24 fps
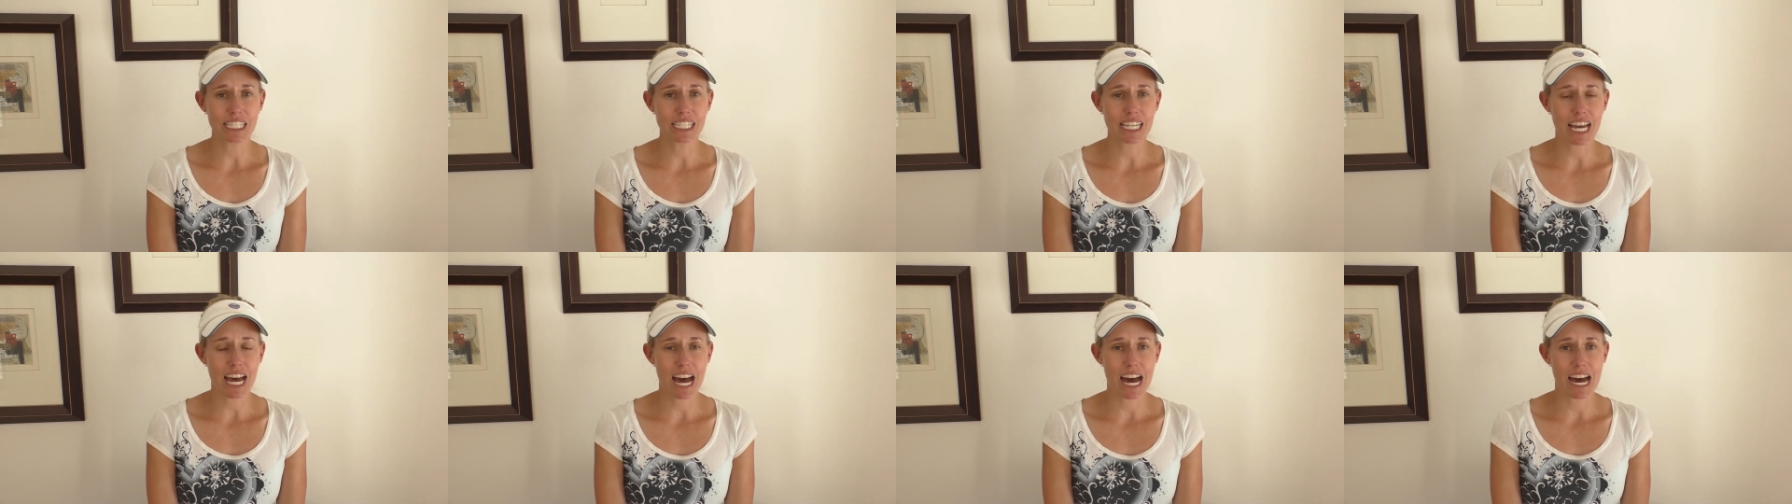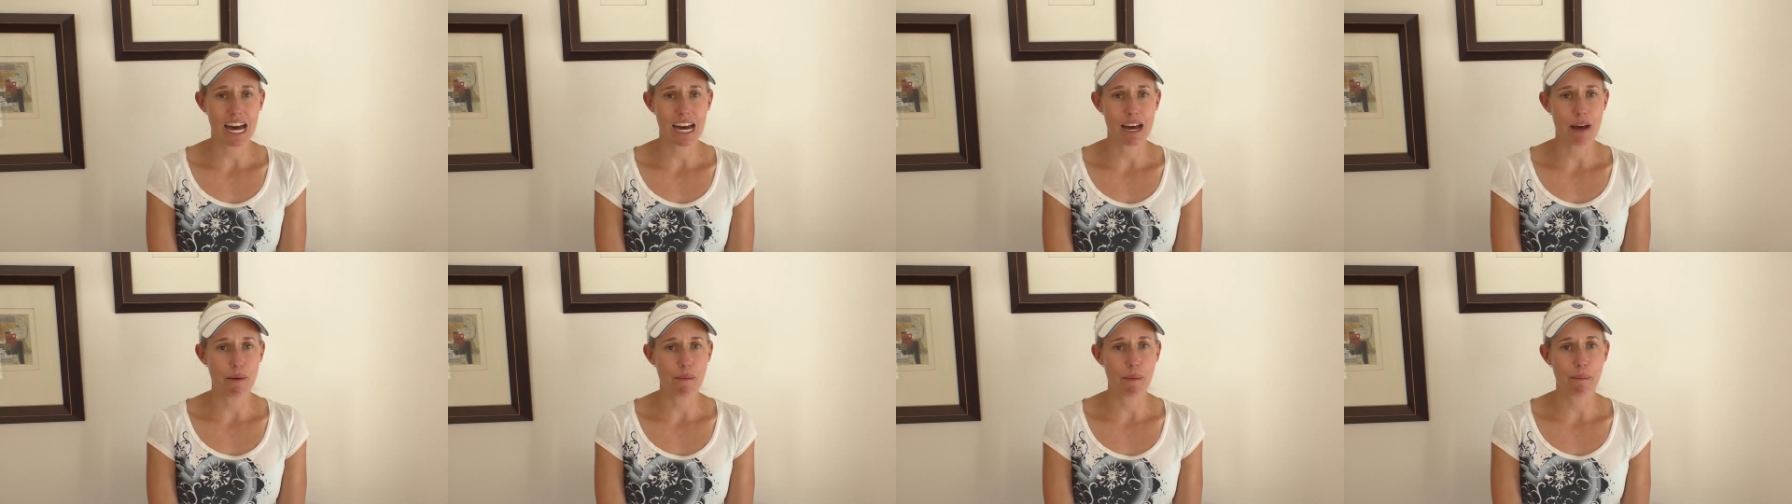but
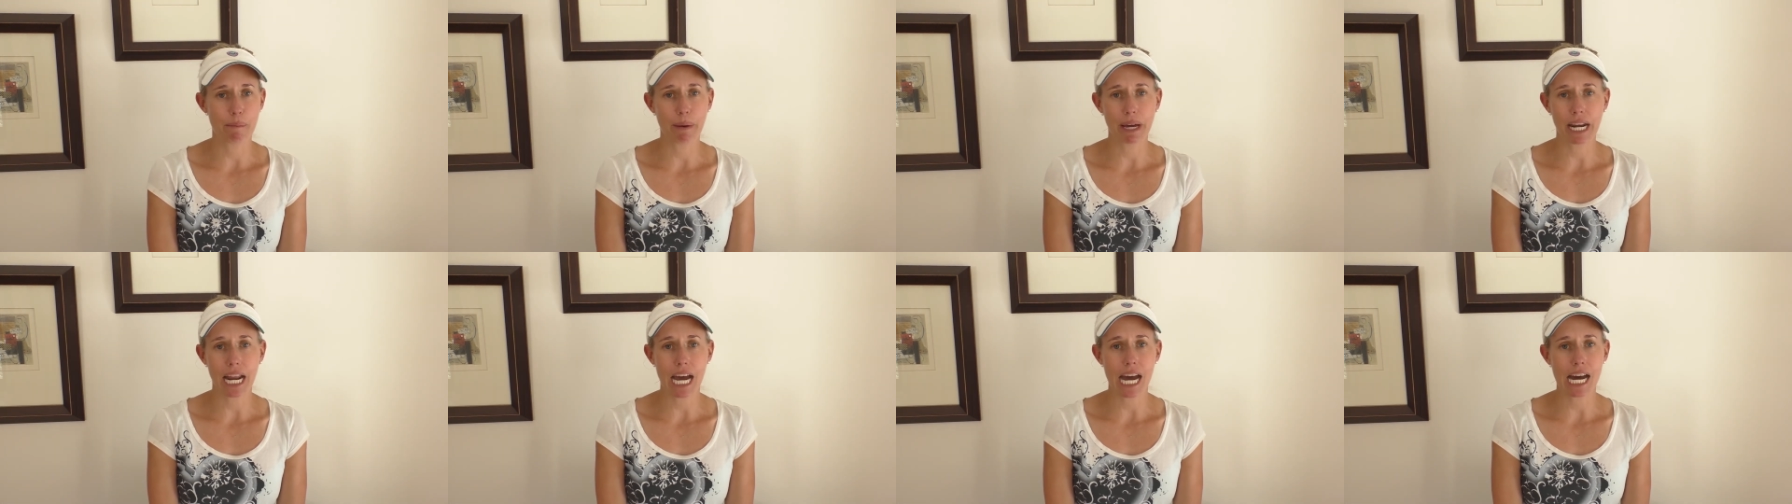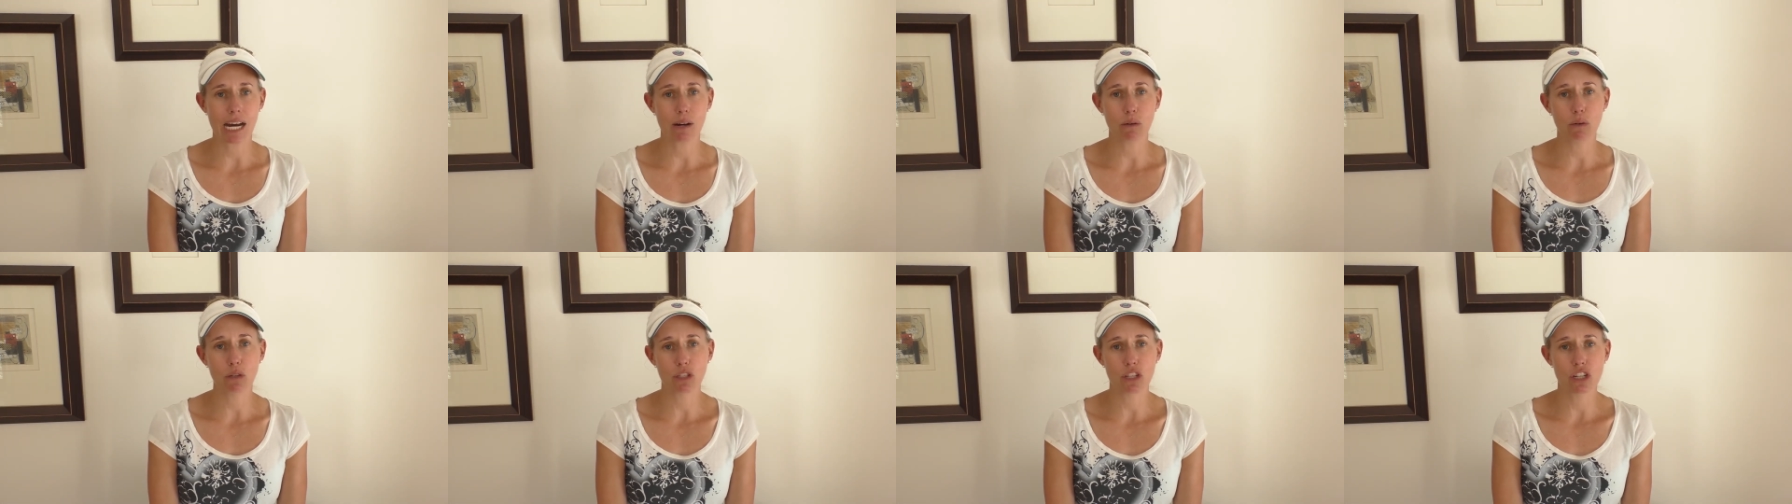
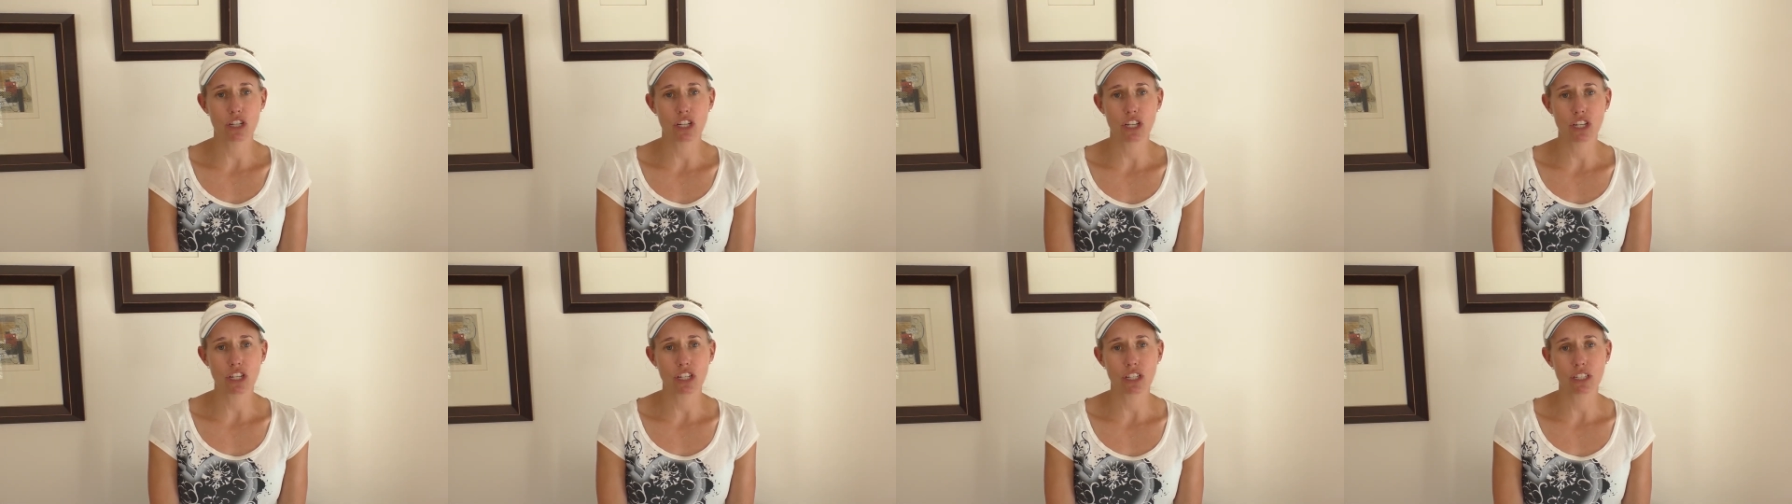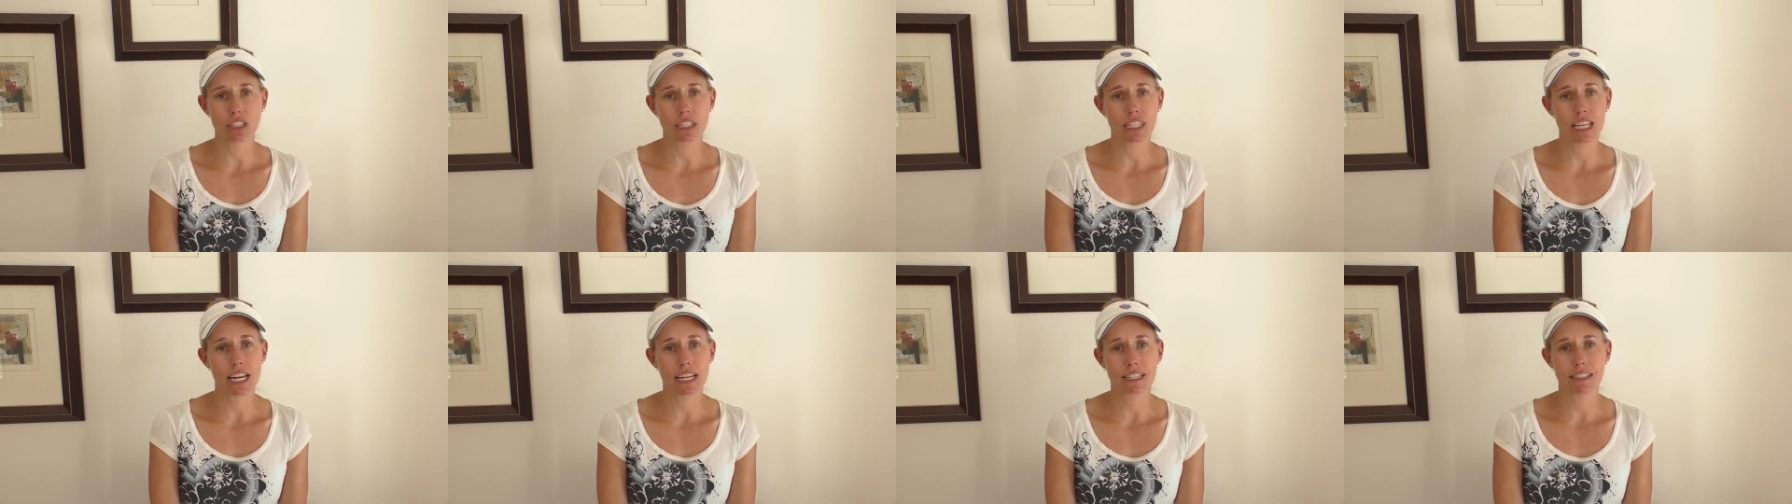I also
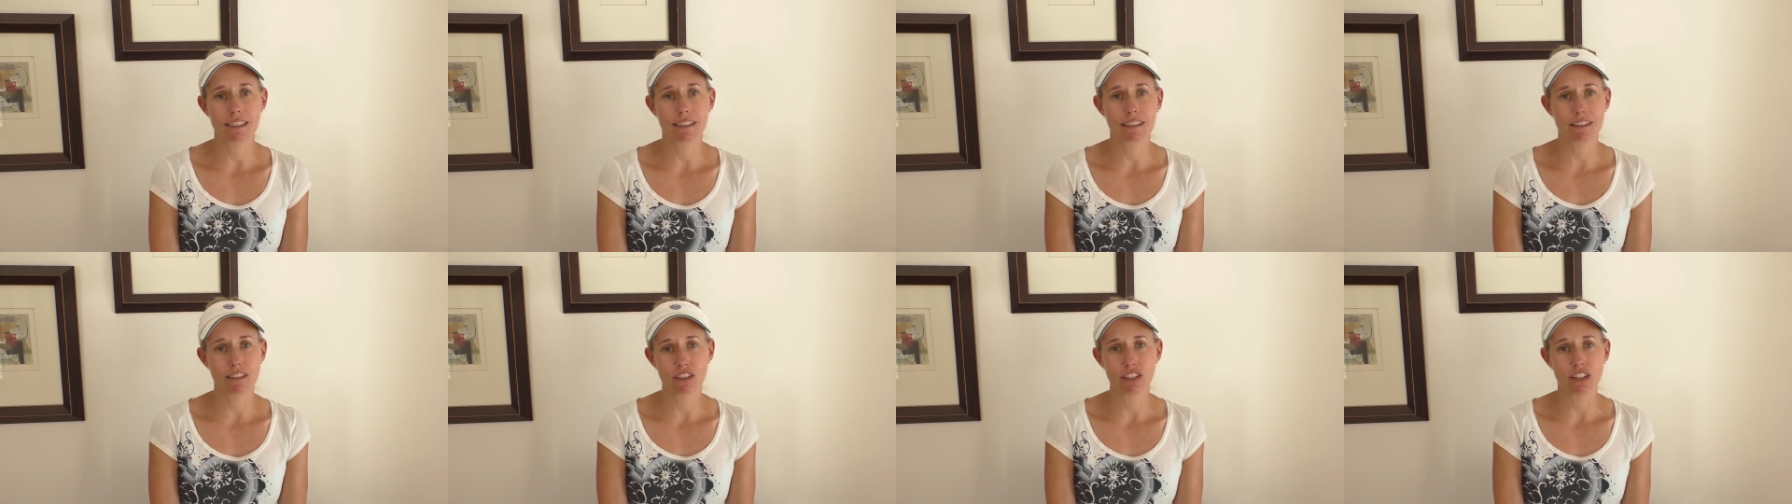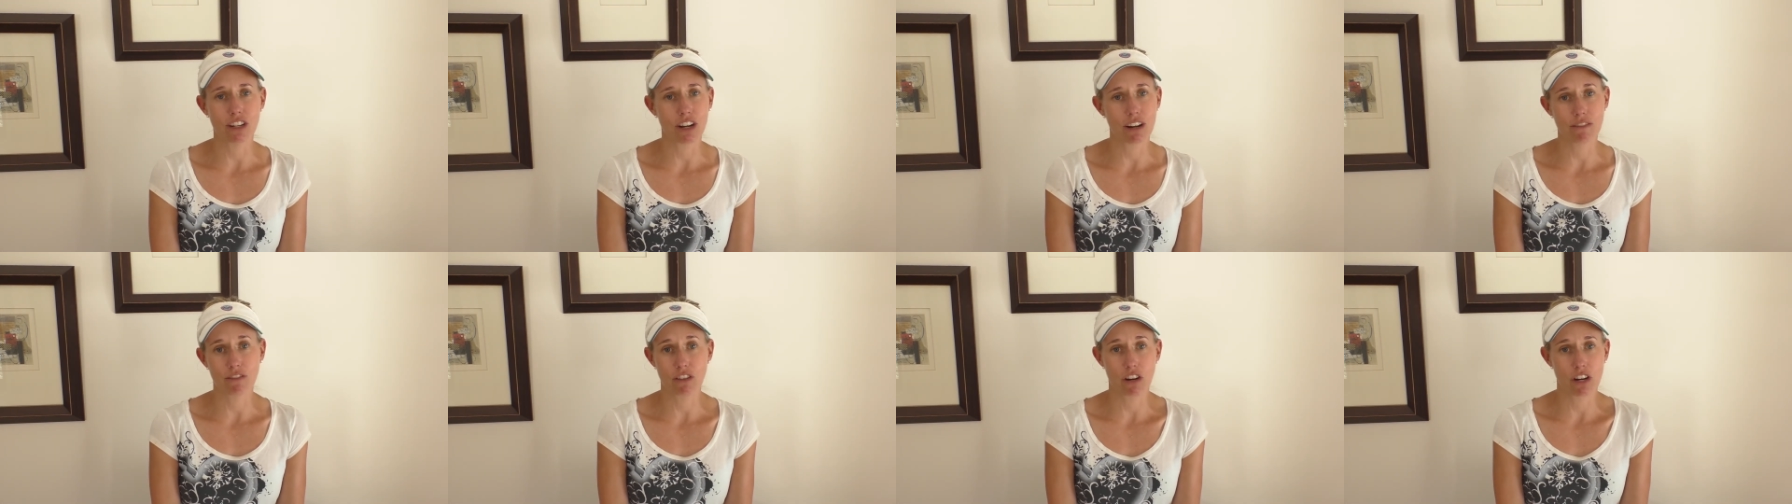knew that
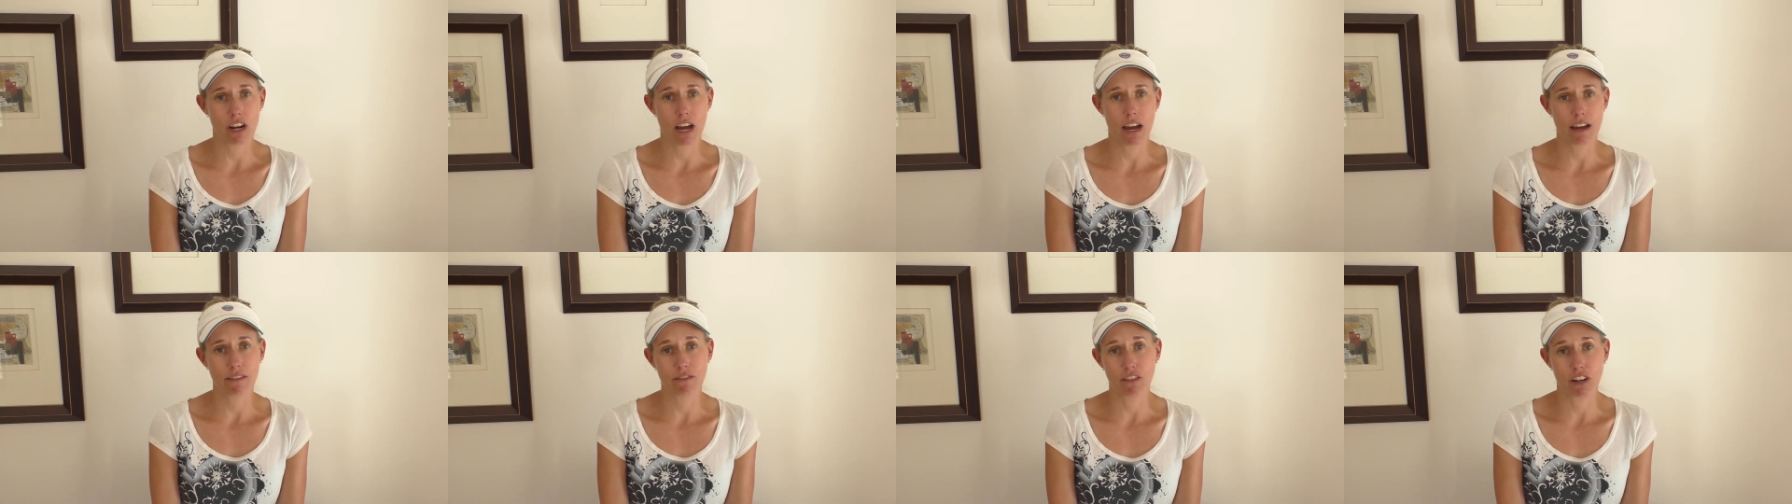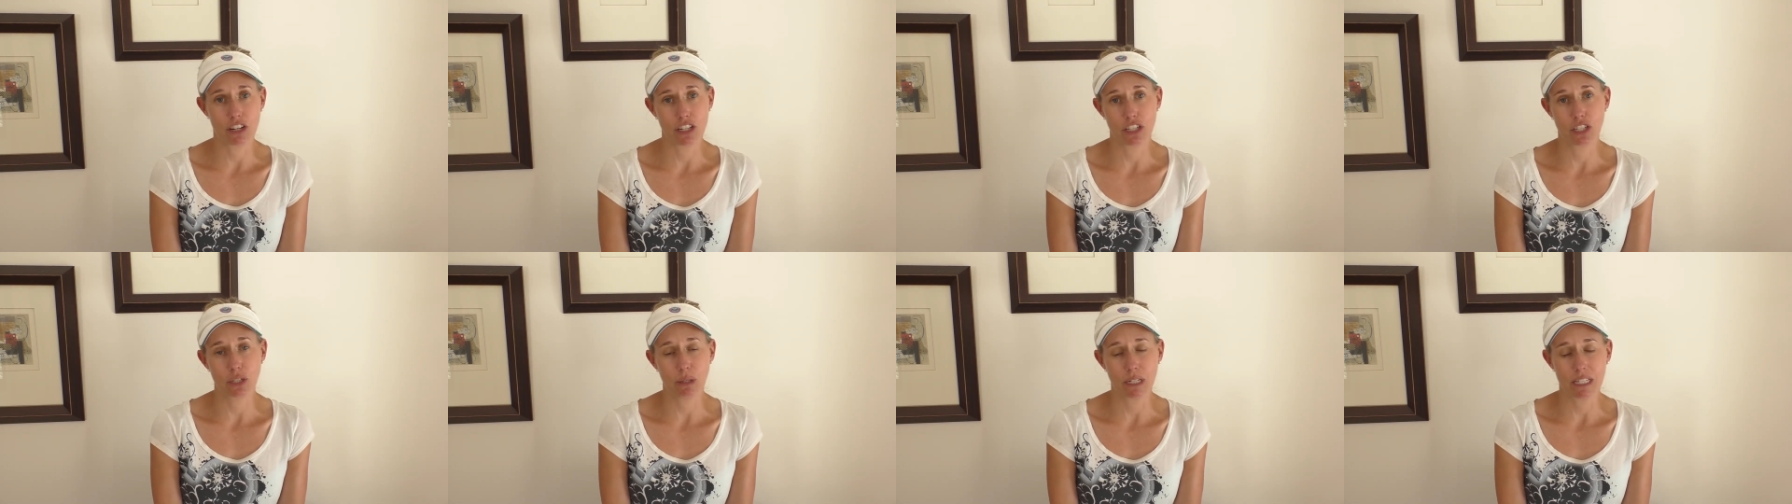I've got
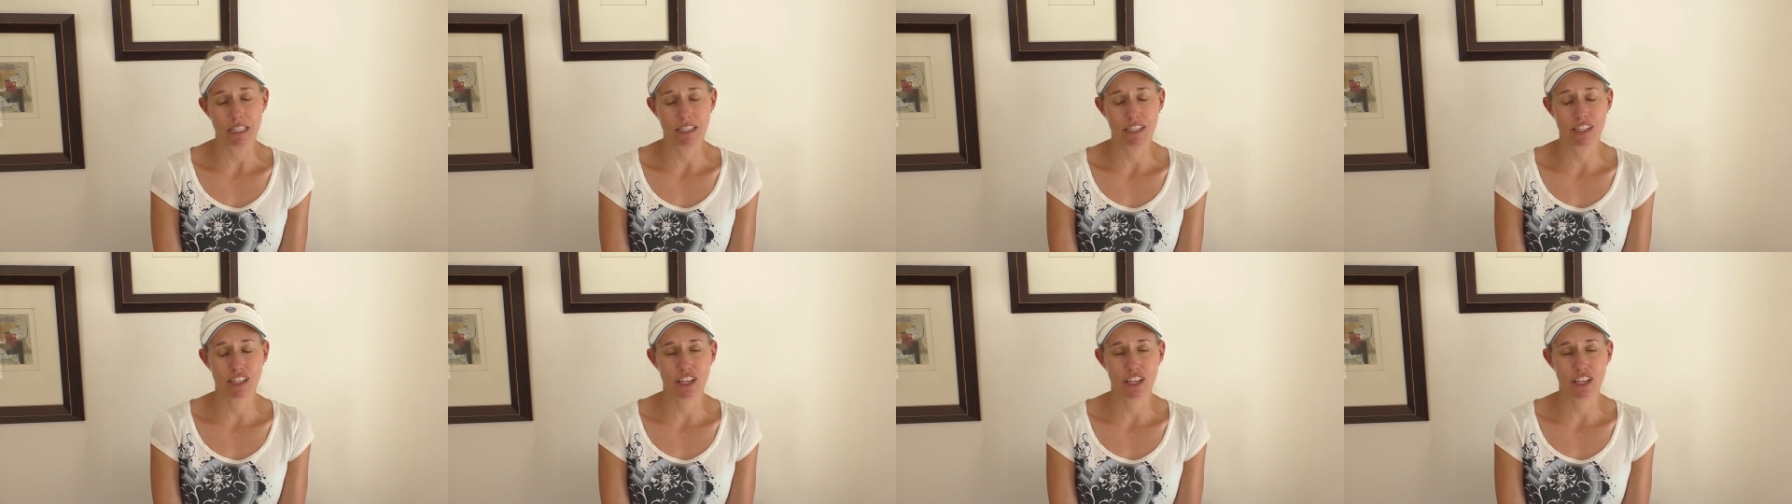to do it.